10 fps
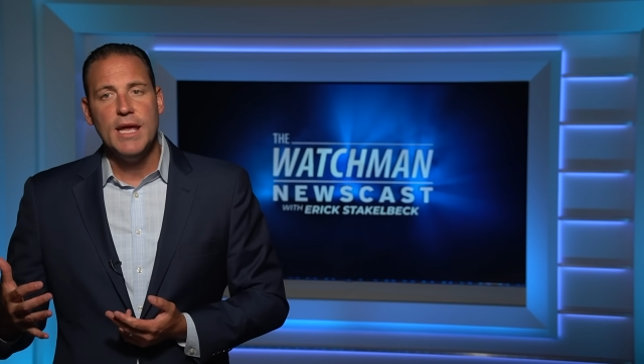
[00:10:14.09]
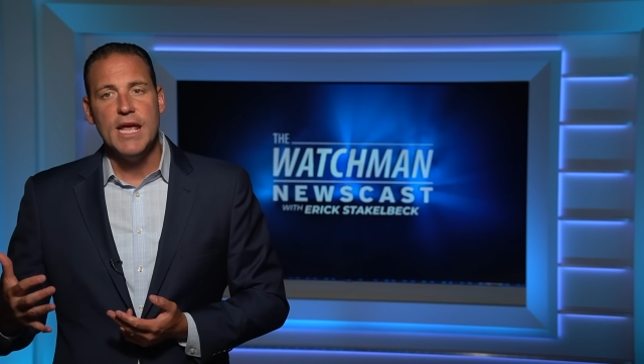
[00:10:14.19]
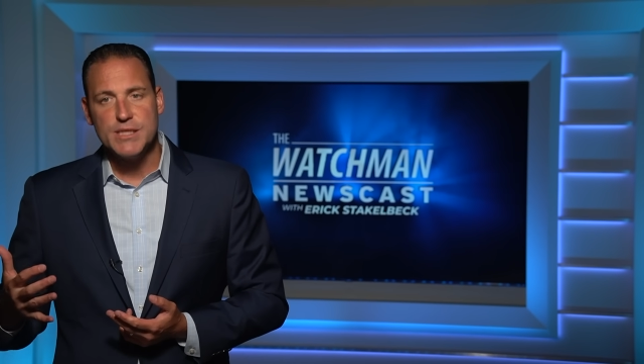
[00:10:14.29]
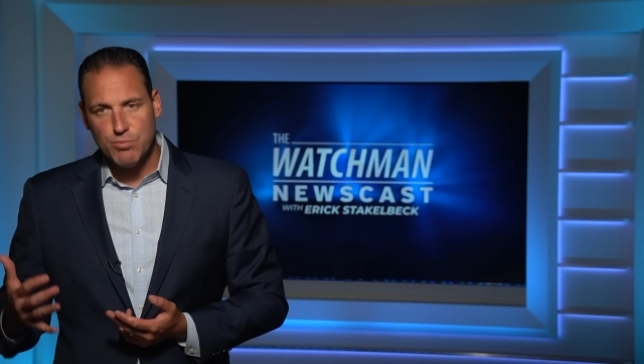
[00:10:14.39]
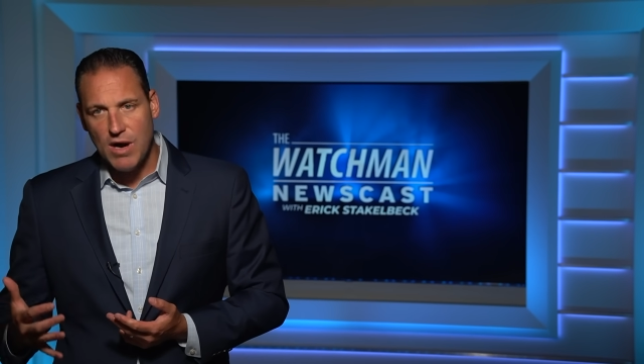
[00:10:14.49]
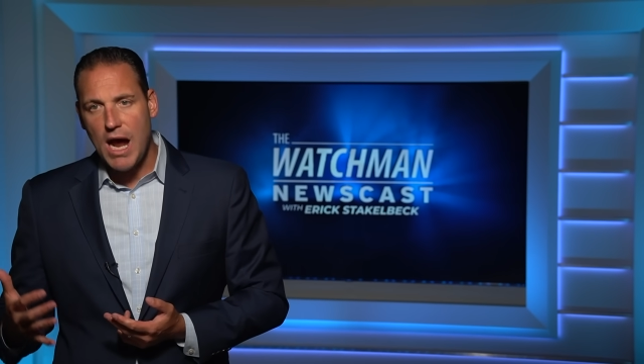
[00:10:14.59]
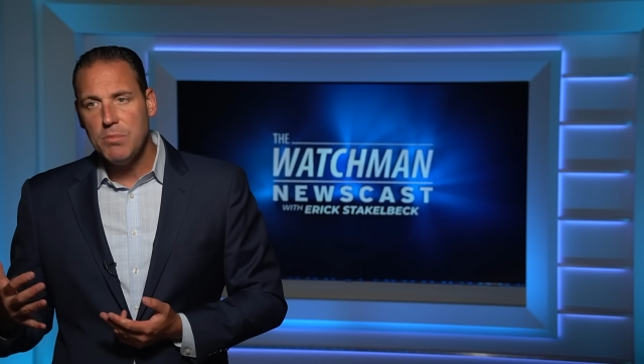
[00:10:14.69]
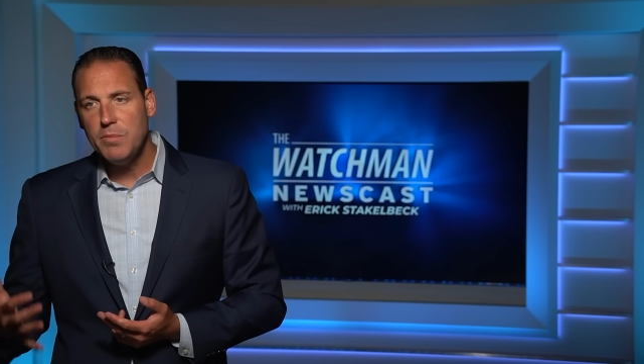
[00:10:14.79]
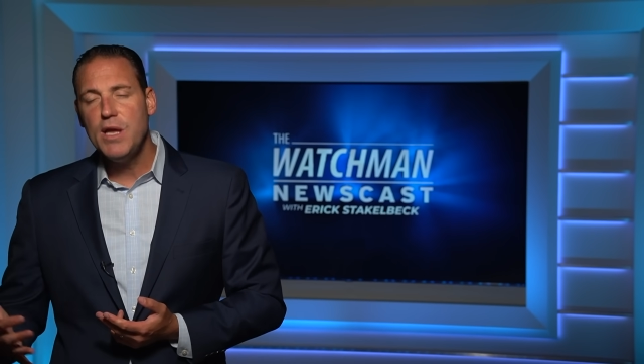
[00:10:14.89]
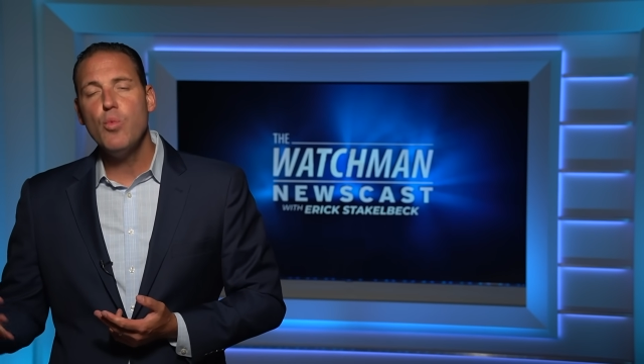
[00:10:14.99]
It's
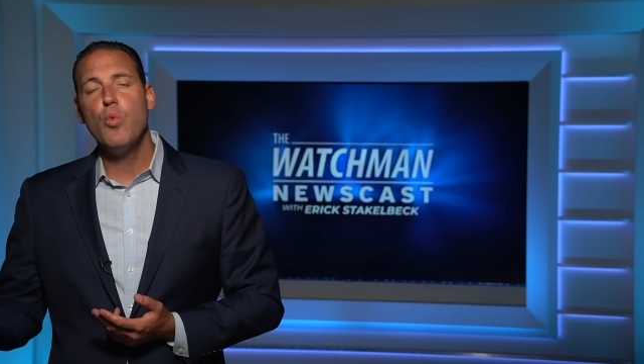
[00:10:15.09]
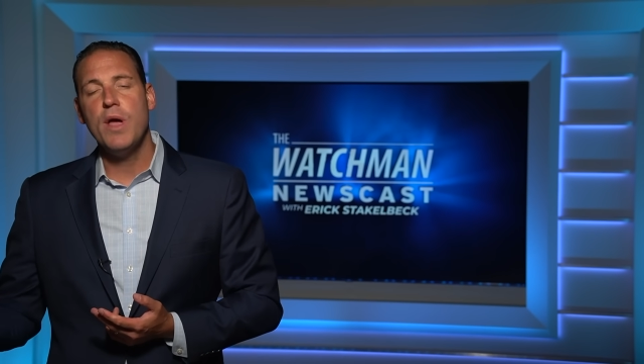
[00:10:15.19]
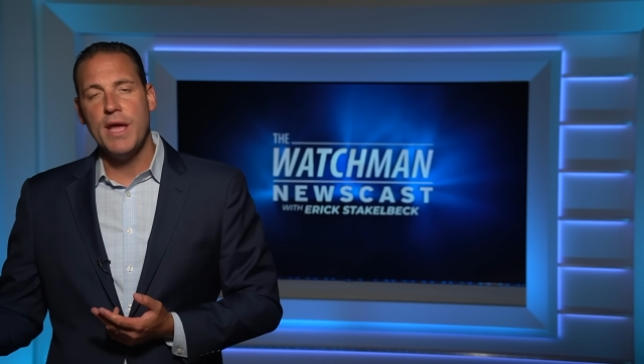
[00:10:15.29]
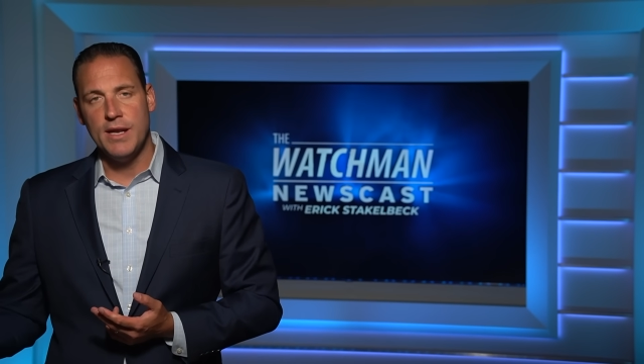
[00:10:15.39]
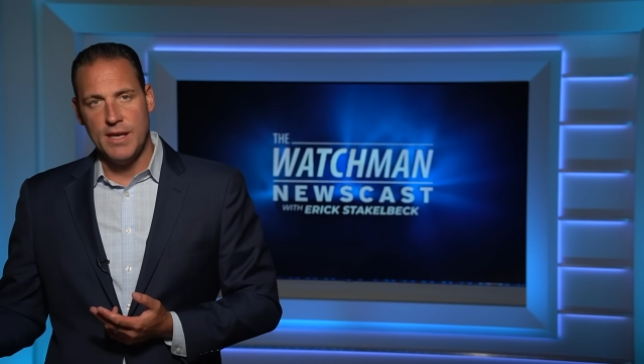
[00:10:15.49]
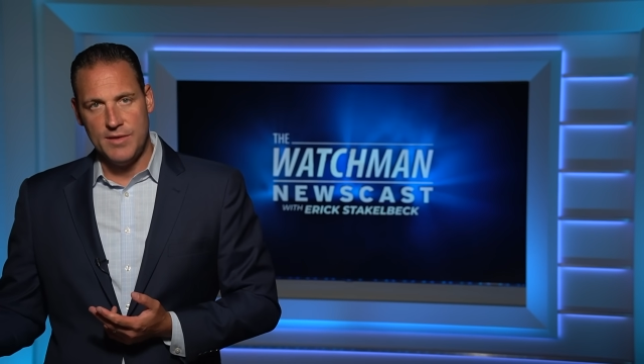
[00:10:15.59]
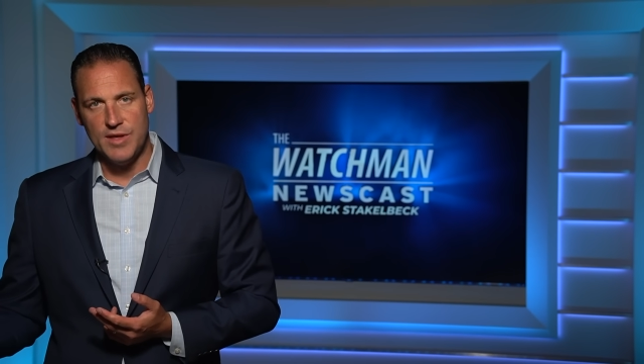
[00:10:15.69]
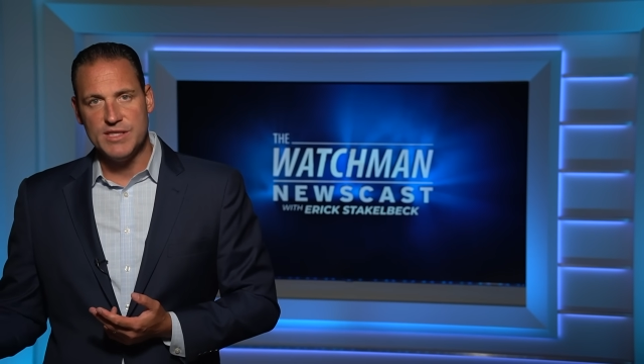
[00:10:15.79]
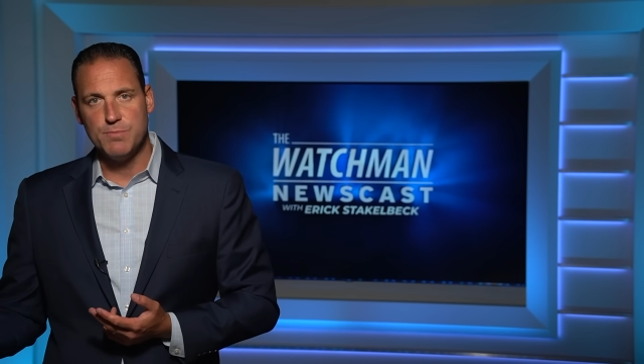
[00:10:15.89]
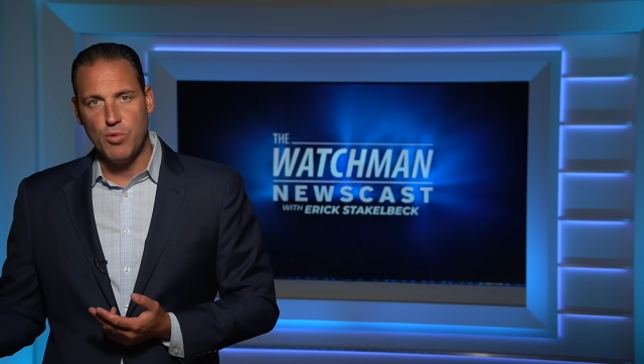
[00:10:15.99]
probably when, at
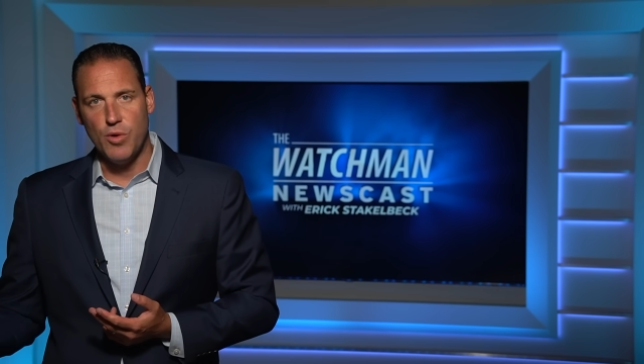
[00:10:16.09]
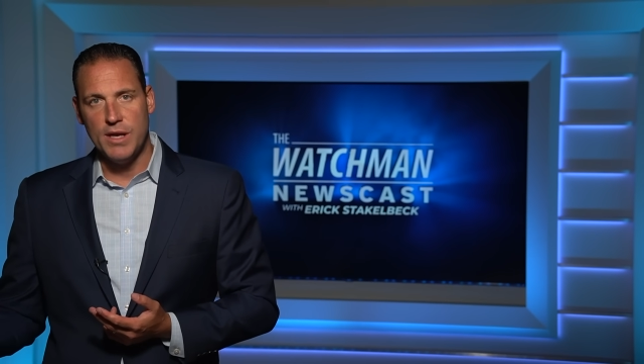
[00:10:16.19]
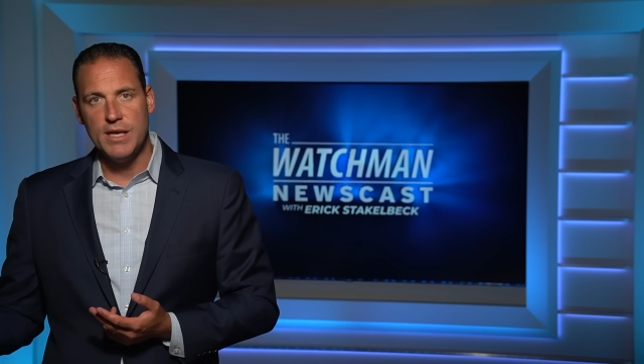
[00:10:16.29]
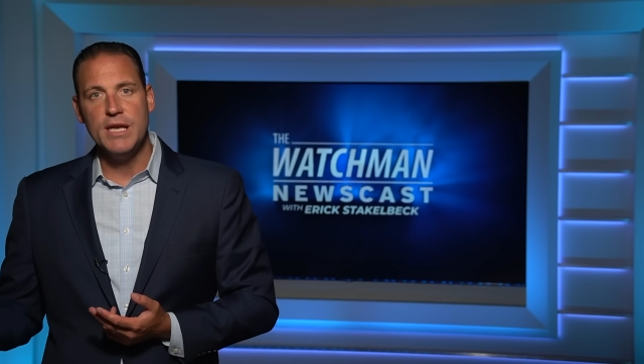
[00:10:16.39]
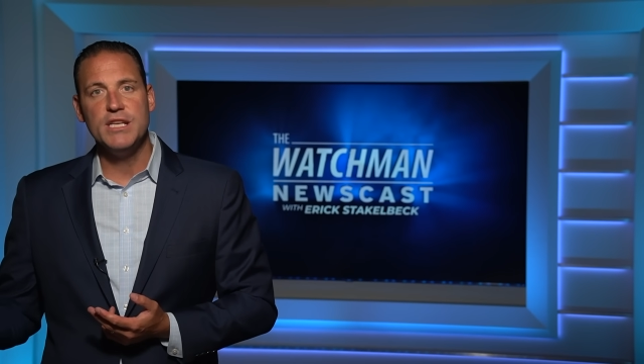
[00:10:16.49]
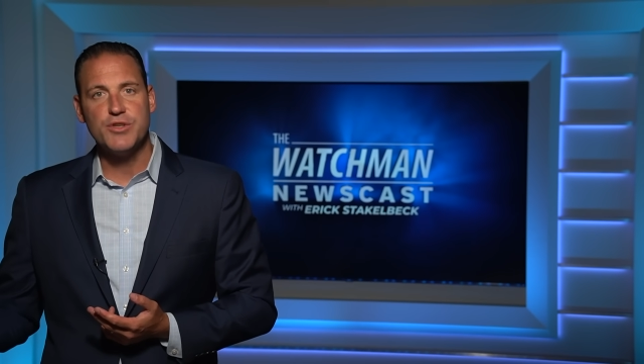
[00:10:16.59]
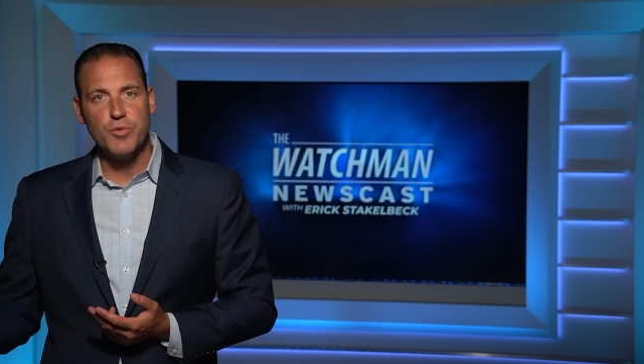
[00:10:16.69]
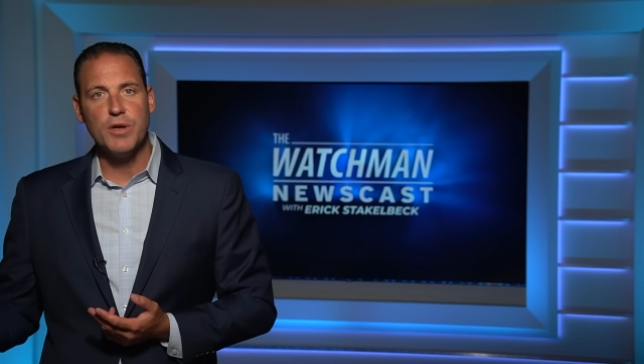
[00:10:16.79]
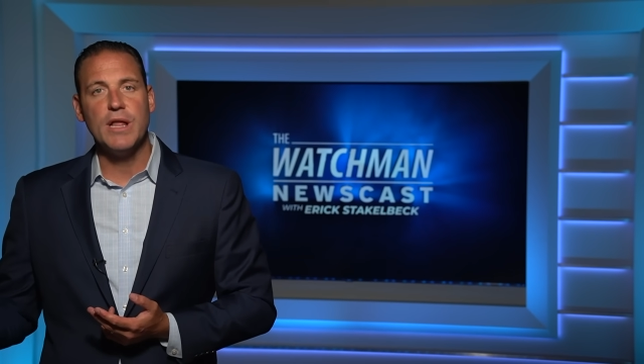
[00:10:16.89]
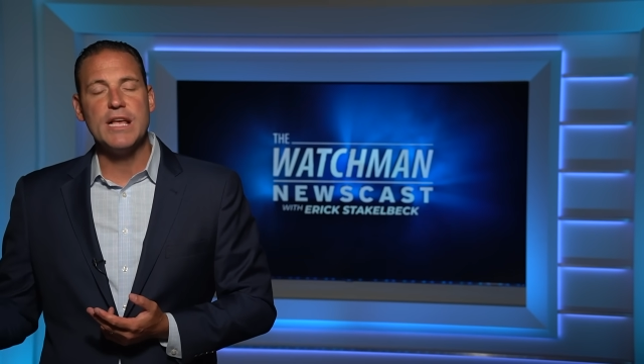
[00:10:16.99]
this point,
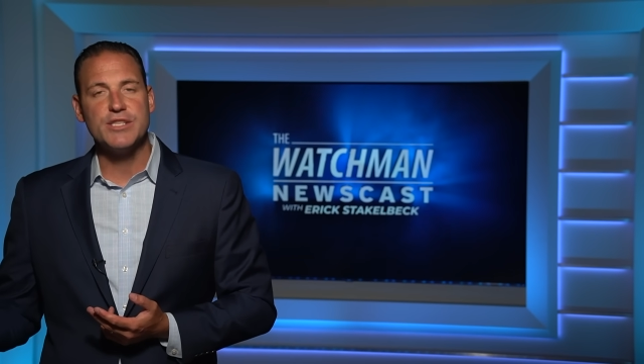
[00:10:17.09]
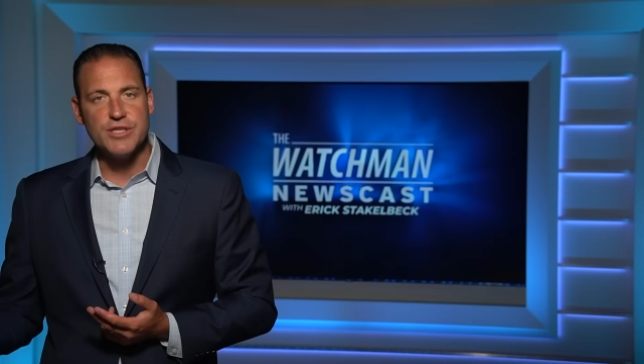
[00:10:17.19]
Israel has to